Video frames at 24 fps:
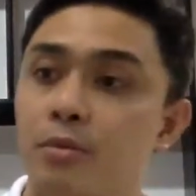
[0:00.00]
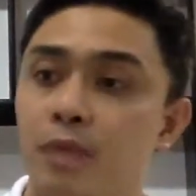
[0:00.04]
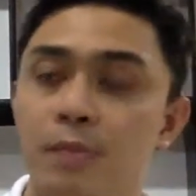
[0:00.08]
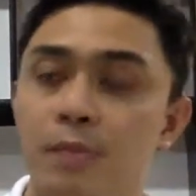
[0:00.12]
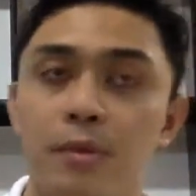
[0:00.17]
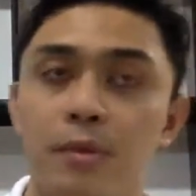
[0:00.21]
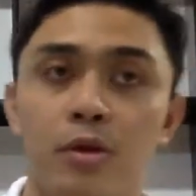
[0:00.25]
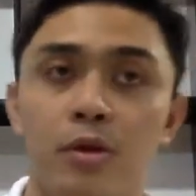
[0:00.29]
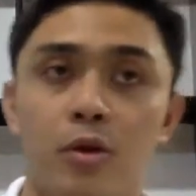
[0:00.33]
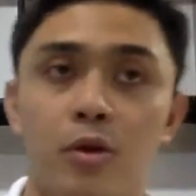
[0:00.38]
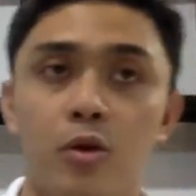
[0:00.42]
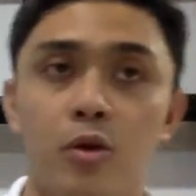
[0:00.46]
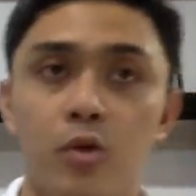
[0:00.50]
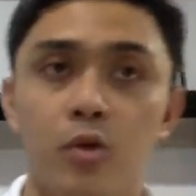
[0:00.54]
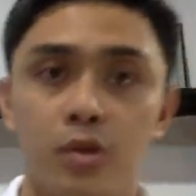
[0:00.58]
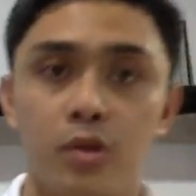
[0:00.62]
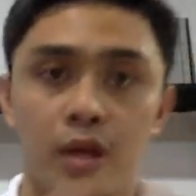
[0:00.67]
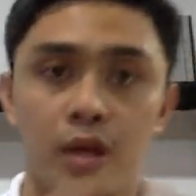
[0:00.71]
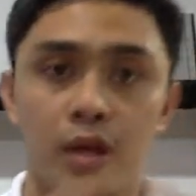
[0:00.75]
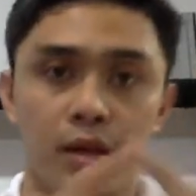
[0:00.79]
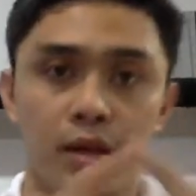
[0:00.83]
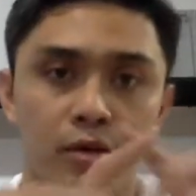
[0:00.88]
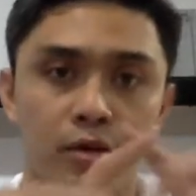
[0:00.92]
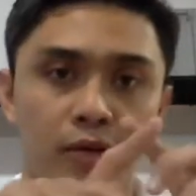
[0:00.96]
Maybe you're good
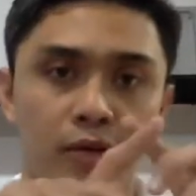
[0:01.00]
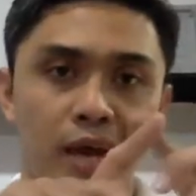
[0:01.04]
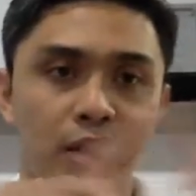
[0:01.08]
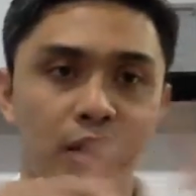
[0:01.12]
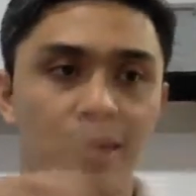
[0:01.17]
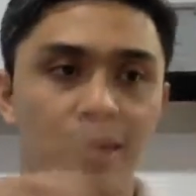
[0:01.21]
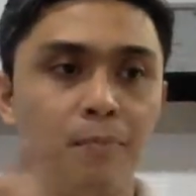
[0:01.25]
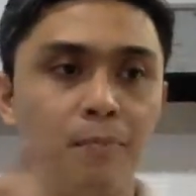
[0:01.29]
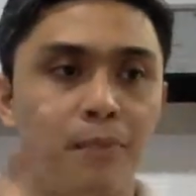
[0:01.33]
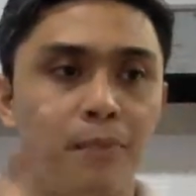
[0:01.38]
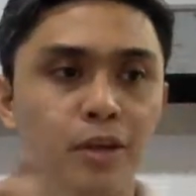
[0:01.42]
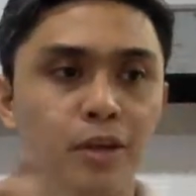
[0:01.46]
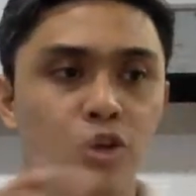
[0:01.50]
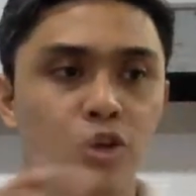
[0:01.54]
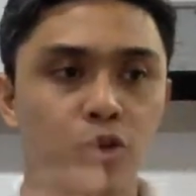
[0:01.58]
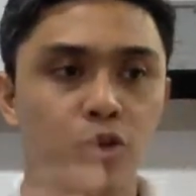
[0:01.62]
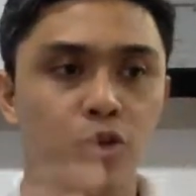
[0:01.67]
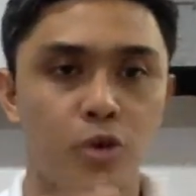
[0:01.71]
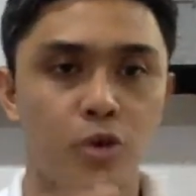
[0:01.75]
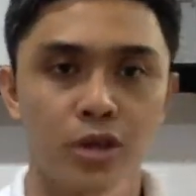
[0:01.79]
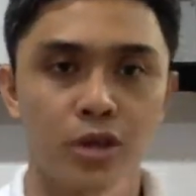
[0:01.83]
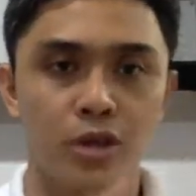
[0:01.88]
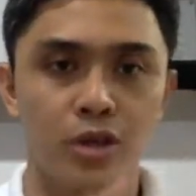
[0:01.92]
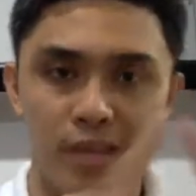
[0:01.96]
at creating
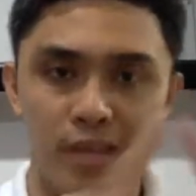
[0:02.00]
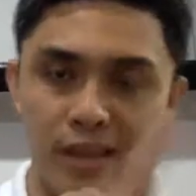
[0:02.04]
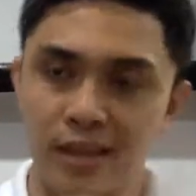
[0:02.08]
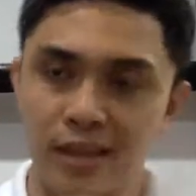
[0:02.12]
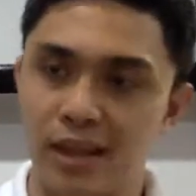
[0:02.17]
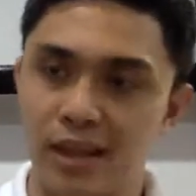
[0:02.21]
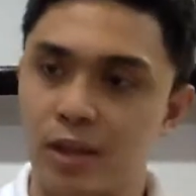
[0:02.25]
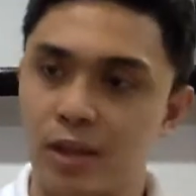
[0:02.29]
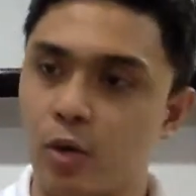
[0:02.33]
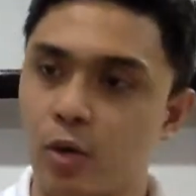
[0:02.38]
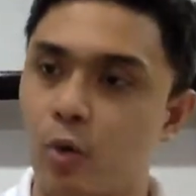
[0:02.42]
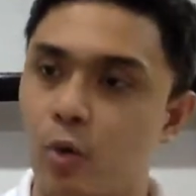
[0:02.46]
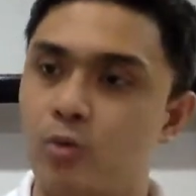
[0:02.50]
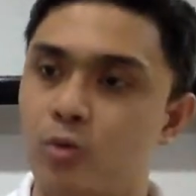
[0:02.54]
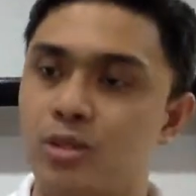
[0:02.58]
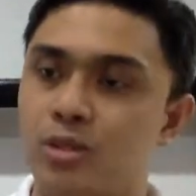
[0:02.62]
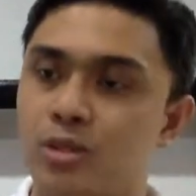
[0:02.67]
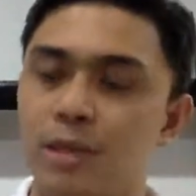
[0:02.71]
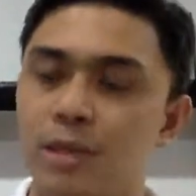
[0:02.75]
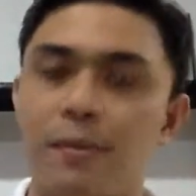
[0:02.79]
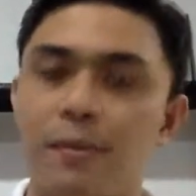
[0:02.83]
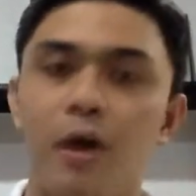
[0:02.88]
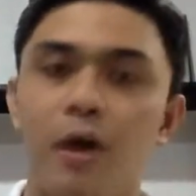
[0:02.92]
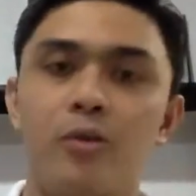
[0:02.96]
pictures and then quotes
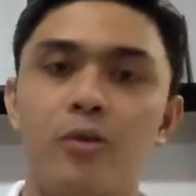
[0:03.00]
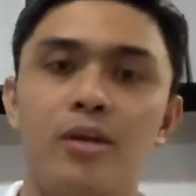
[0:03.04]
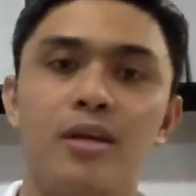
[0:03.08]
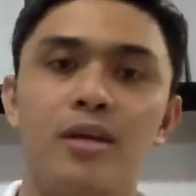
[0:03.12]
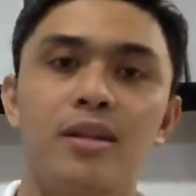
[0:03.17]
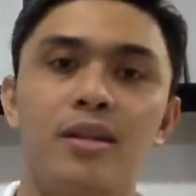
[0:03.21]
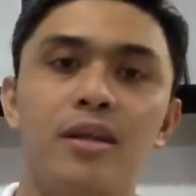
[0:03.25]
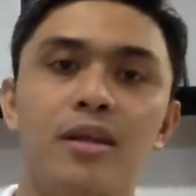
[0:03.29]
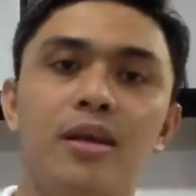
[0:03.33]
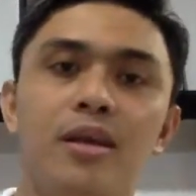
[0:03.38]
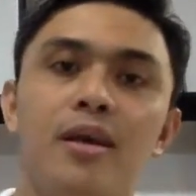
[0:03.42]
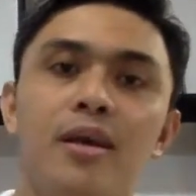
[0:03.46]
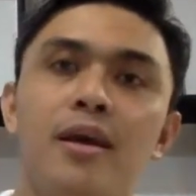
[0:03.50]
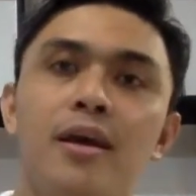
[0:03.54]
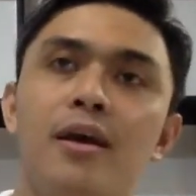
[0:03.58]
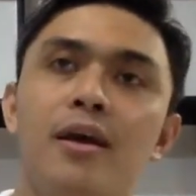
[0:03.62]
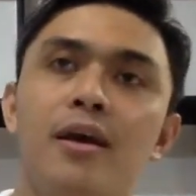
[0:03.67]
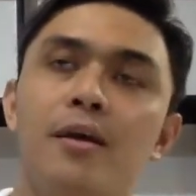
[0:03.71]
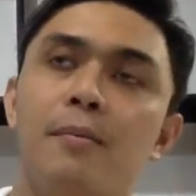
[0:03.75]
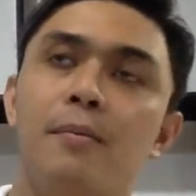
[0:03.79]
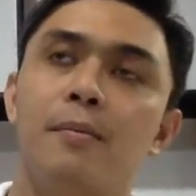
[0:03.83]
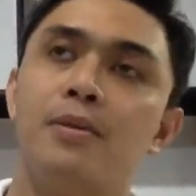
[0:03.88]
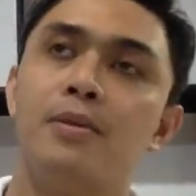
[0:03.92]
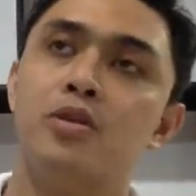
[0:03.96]
about it,
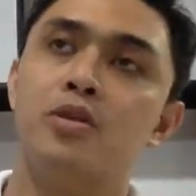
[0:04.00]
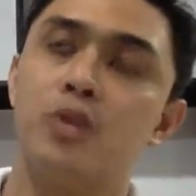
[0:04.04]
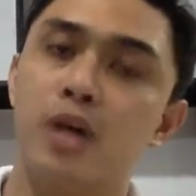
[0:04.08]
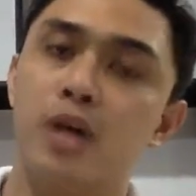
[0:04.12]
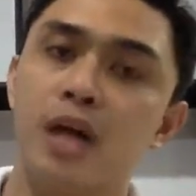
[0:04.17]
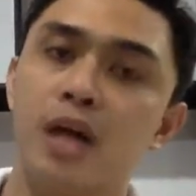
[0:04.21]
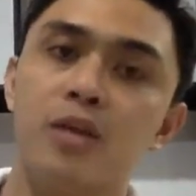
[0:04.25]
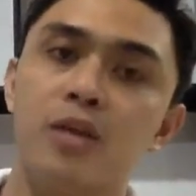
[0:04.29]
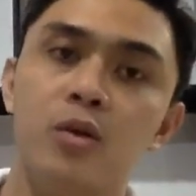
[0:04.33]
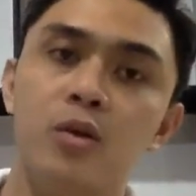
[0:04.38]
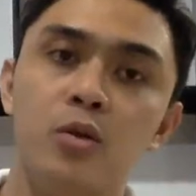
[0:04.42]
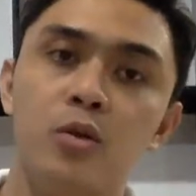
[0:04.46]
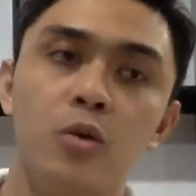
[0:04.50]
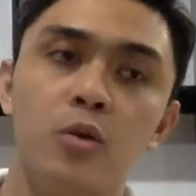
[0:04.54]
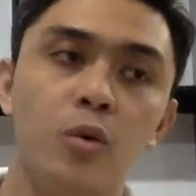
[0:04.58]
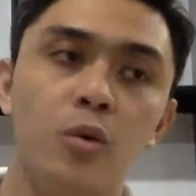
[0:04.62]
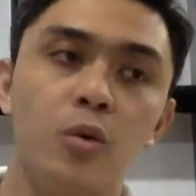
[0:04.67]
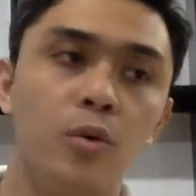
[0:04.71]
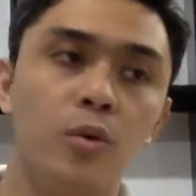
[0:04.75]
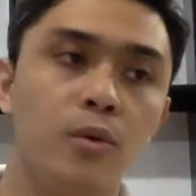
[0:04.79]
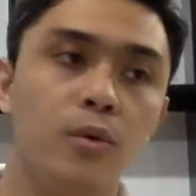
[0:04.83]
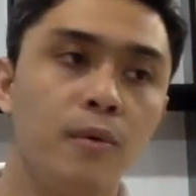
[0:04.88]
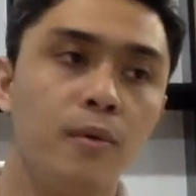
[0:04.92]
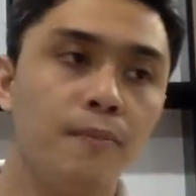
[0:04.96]
but you gotta
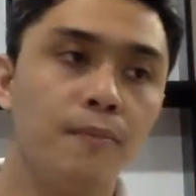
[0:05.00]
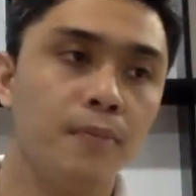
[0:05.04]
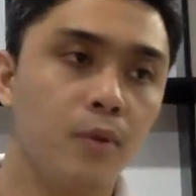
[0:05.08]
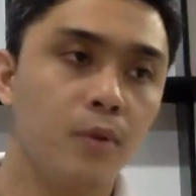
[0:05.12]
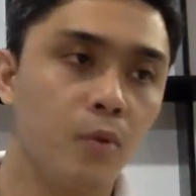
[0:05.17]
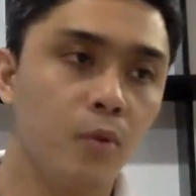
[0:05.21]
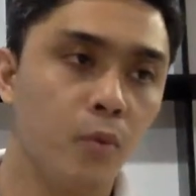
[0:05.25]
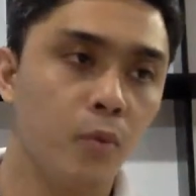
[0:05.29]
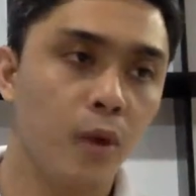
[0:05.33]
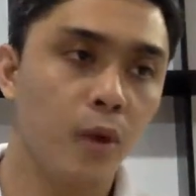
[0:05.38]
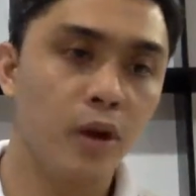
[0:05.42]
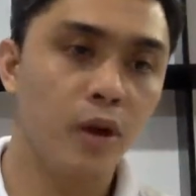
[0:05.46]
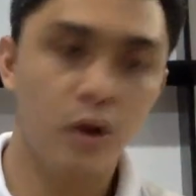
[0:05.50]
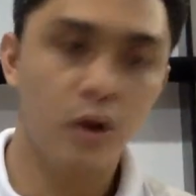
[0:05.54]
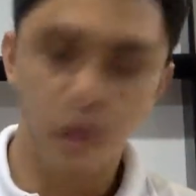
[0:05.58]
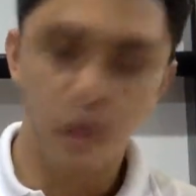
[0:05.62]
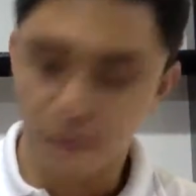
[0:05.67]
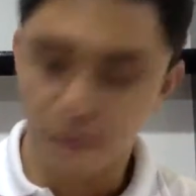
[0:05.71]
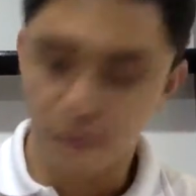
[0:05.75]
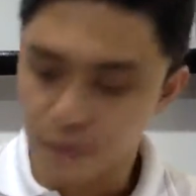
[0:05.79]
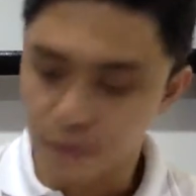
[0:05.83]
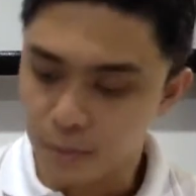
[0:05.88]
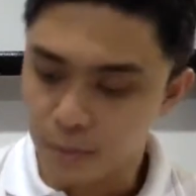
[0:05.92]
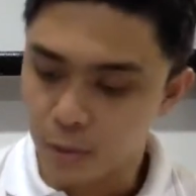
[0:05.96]
know where you're
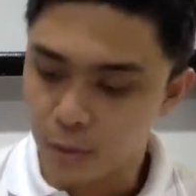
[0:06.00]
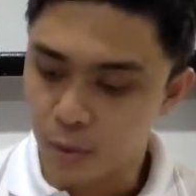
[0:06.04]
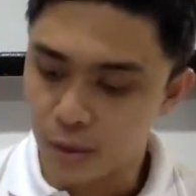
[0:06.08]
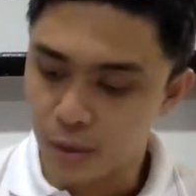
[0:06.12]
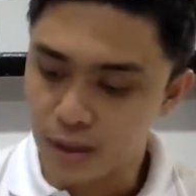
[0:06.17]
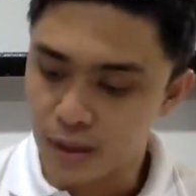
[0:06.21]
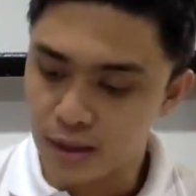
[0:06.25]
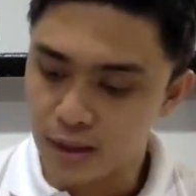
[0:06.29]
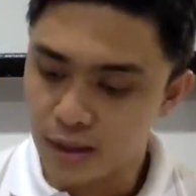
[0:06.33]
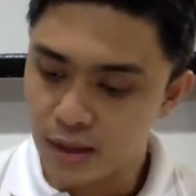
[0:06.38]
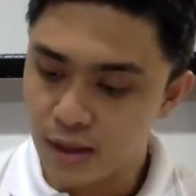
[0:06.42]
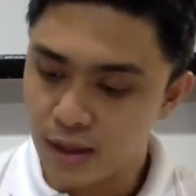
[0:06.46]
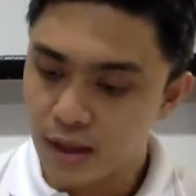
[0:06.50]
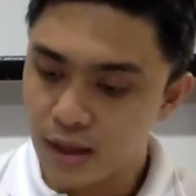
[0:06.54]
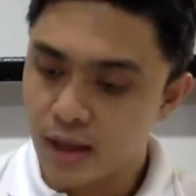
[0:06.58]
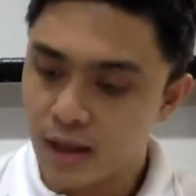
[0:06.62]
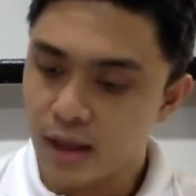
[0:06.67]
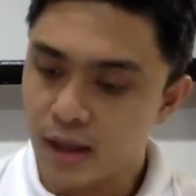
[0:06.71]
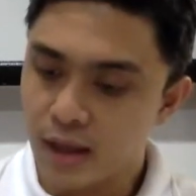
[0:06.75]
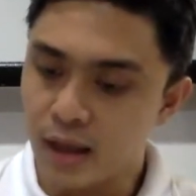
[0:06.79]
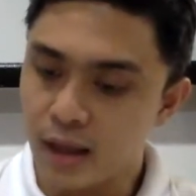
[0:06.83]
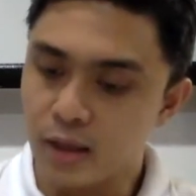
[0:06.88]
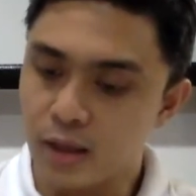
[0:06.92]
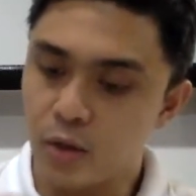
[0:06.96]
comfortable with
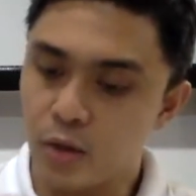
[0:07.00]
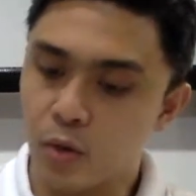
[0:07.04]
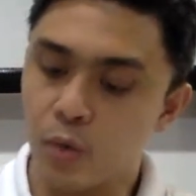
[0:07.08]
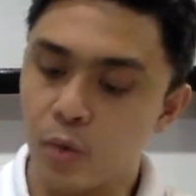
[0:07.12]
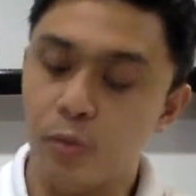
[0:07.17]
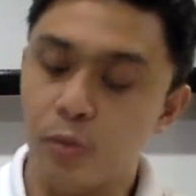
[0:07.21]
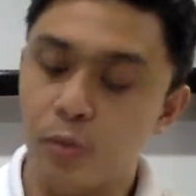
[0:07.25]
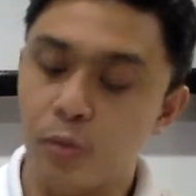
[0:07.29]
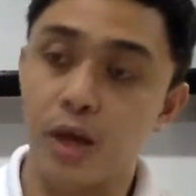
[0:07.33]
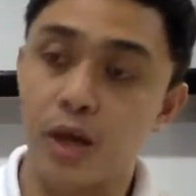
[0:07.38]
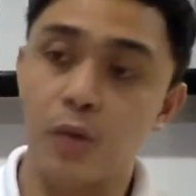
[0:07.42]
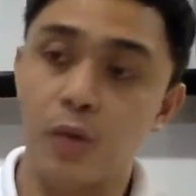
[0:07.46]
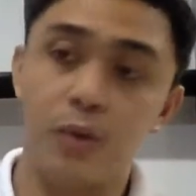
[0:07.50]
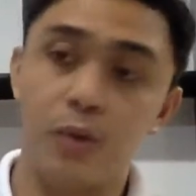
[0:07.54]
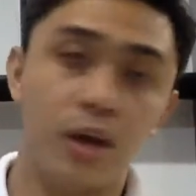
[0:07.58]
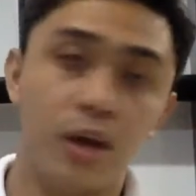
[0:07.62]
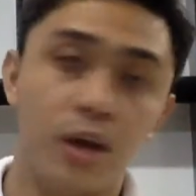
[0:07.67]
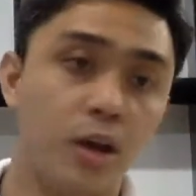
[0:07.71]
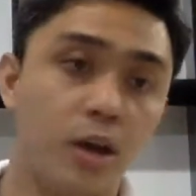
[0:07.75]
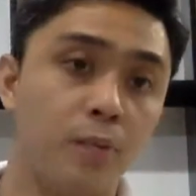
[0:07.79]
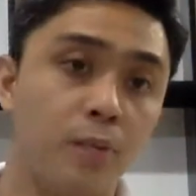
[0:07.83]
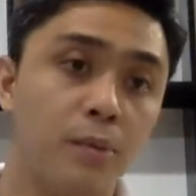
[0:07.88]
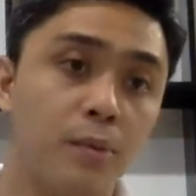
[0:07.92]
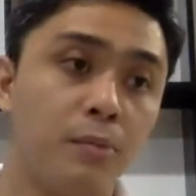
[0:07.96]
and you communicate with
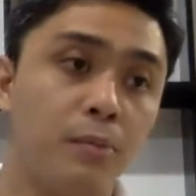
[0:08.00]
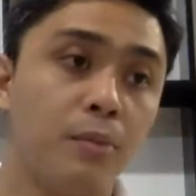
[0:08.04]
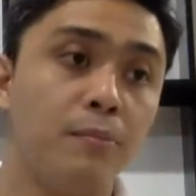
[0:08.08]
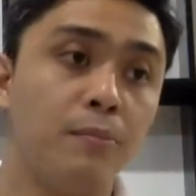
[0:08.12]
other people.